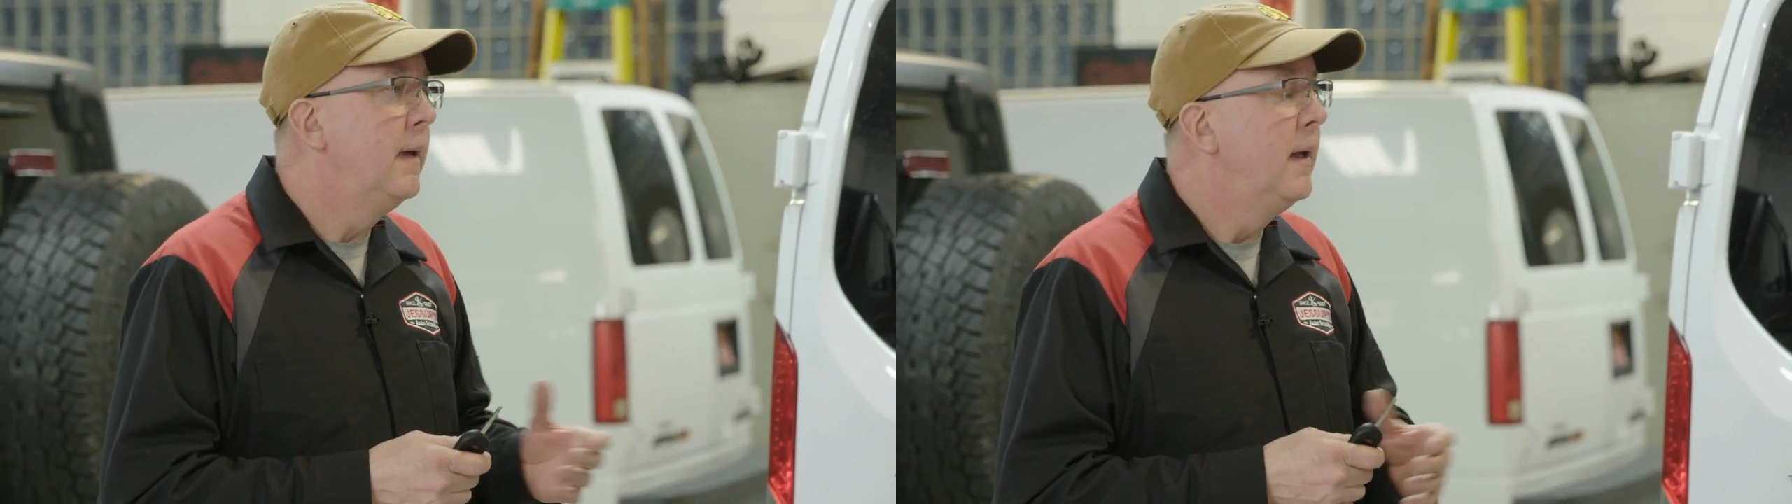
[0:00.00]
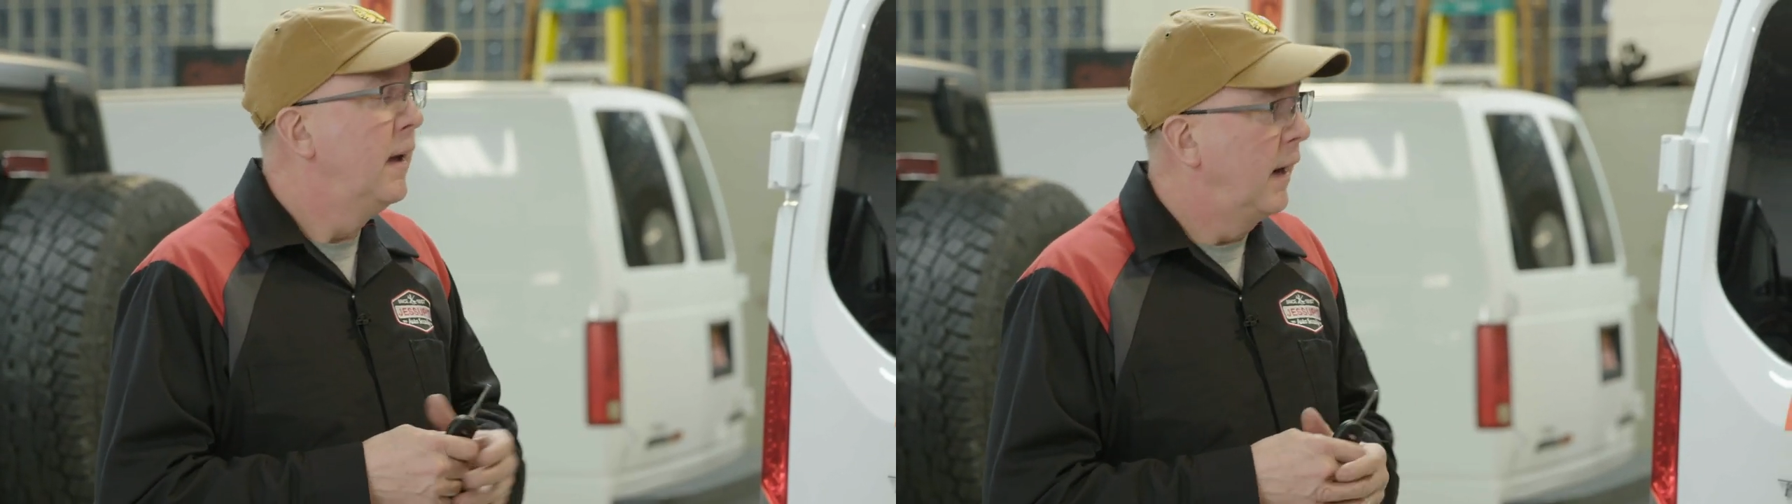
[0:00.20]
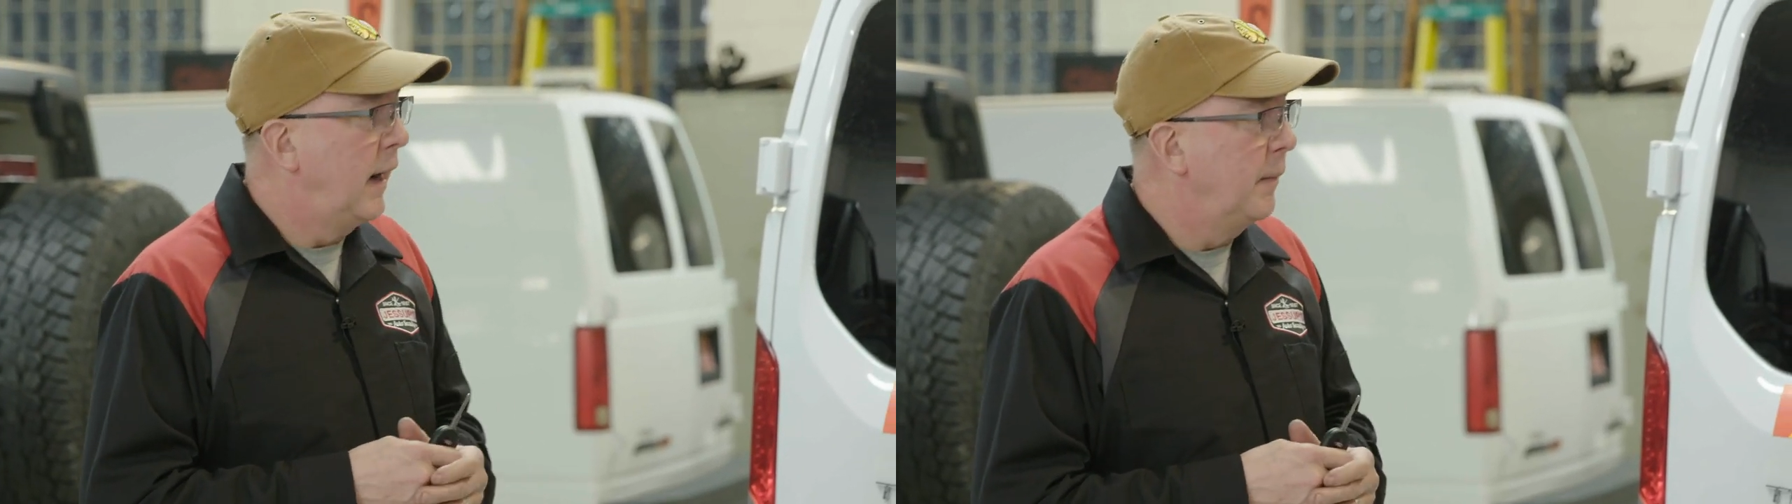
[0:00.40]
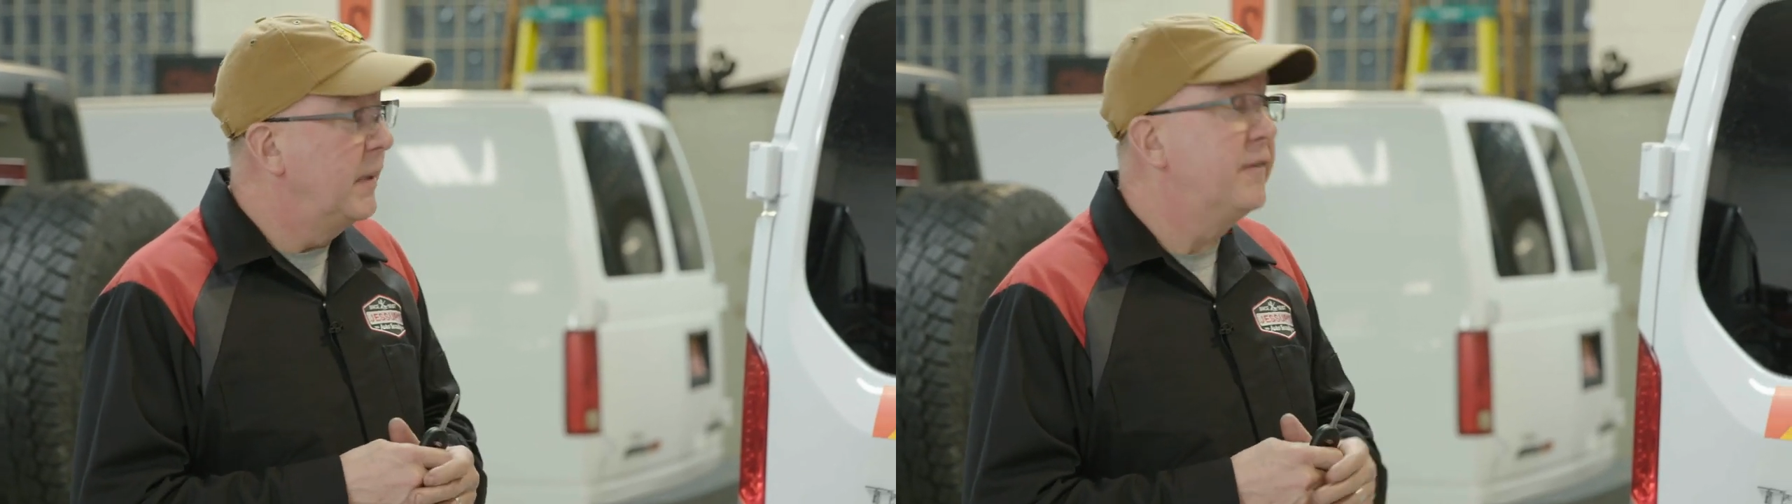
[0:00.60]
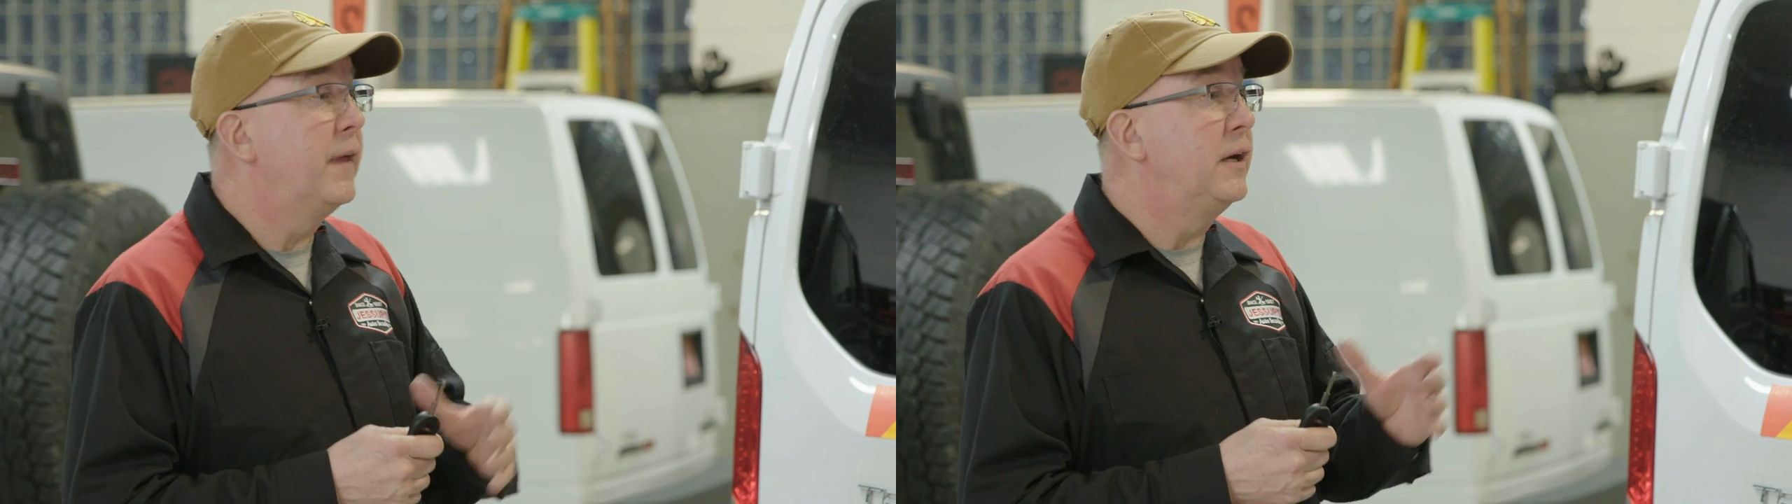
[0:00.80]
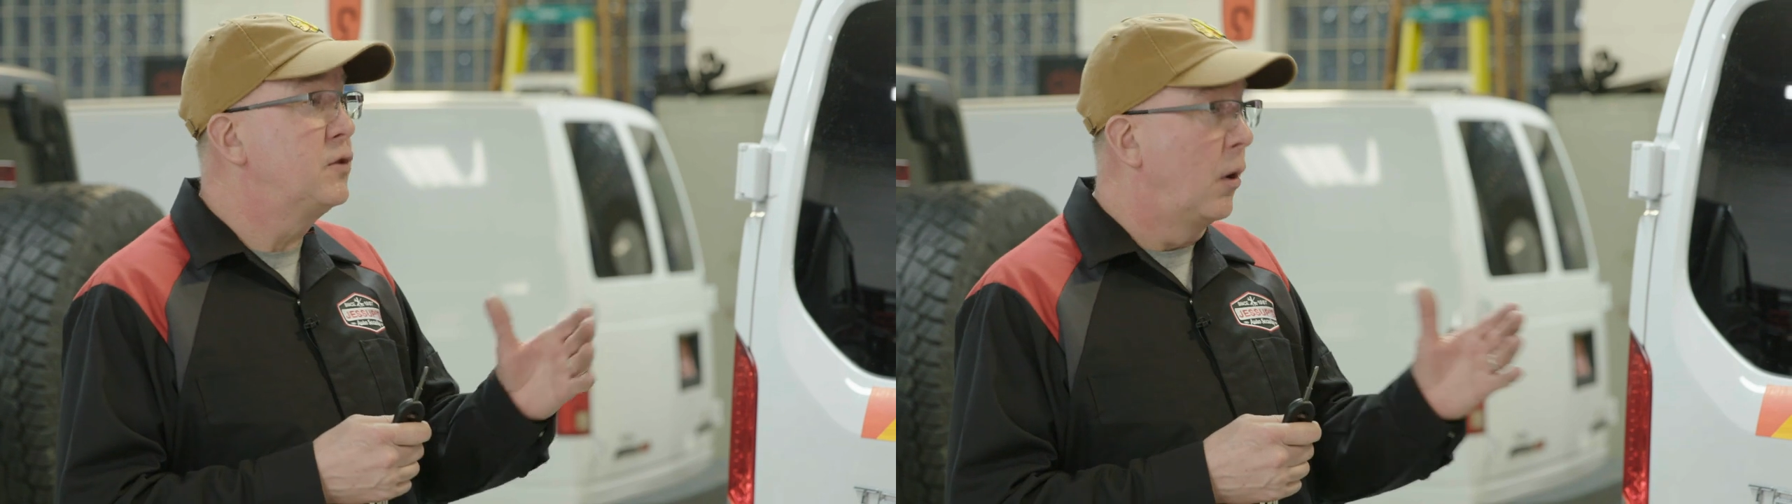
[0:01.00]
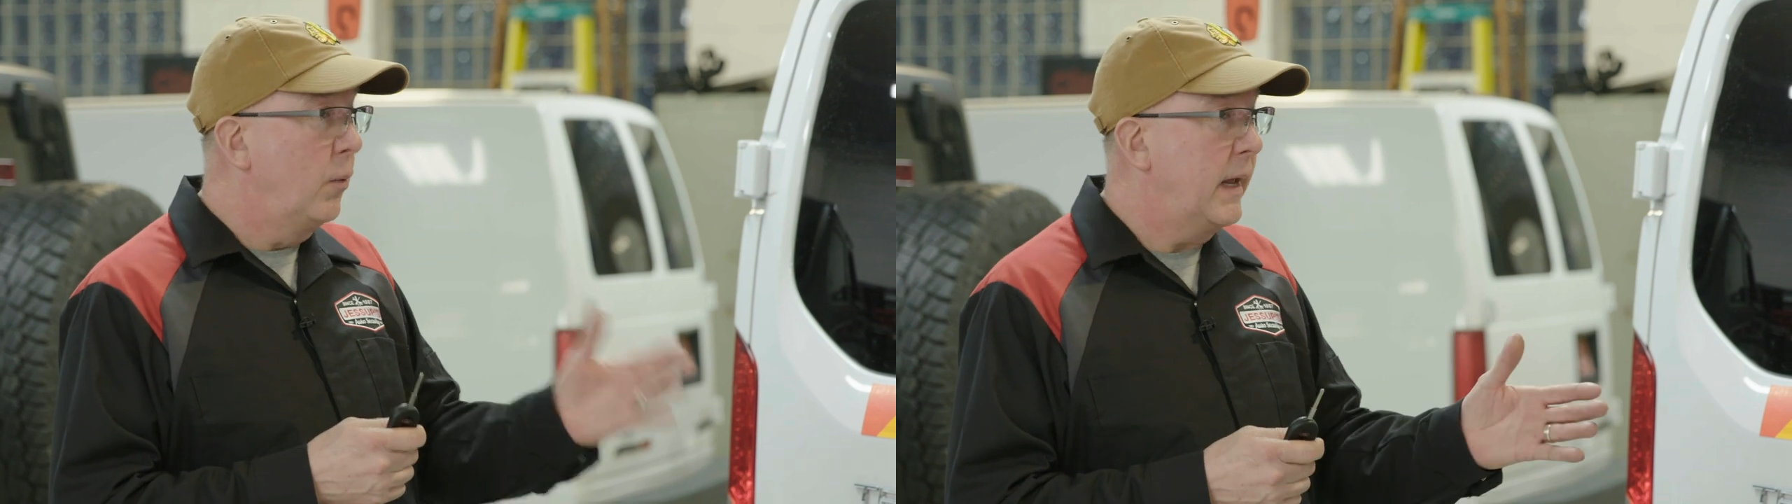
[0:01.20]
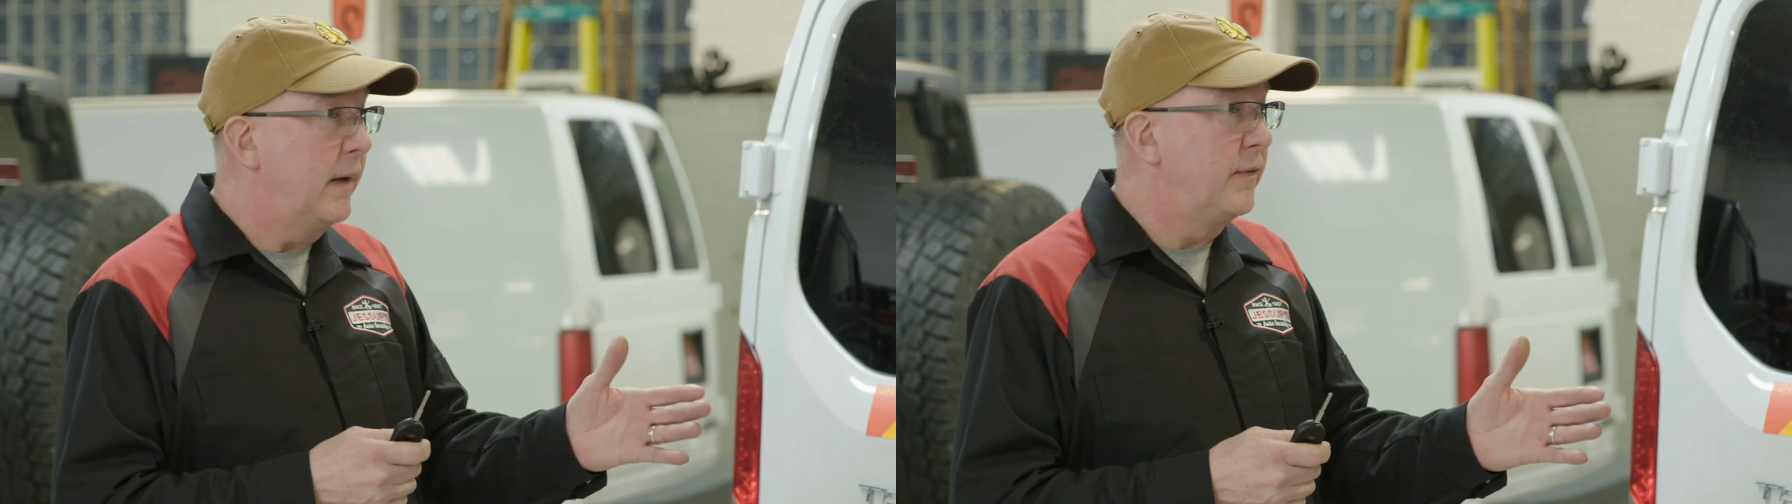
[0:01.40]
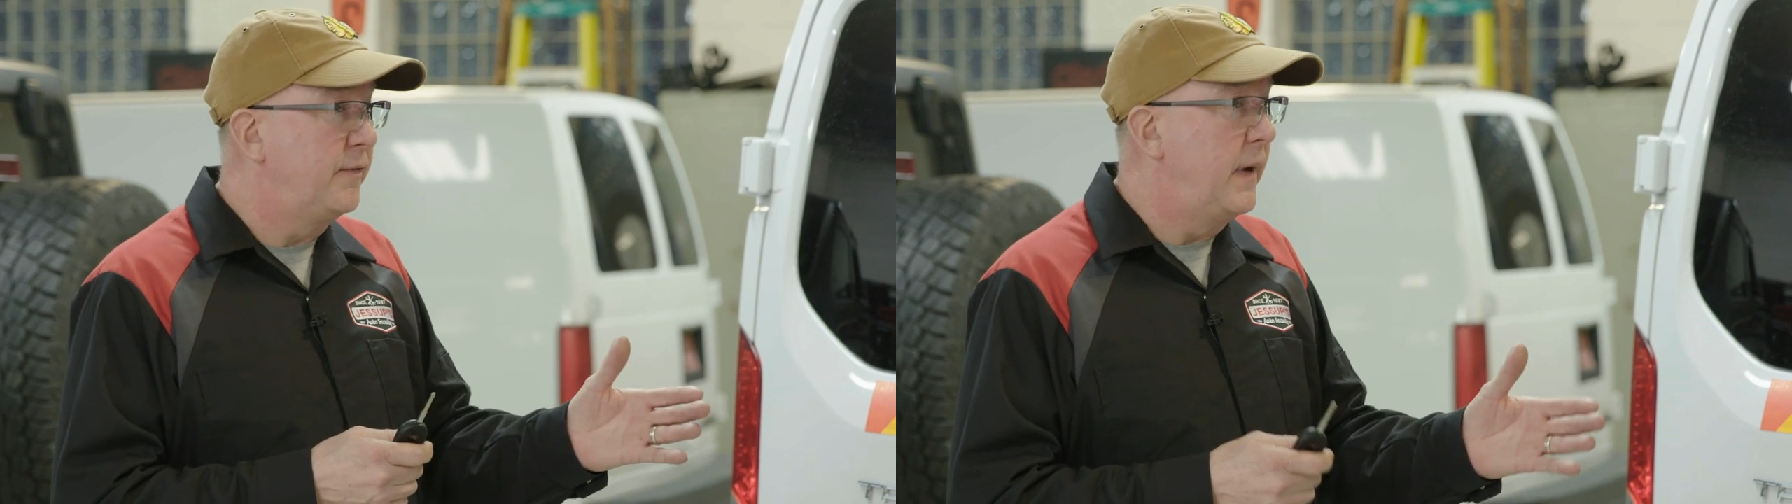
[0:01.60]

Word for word: Sure. Um, if they don't have the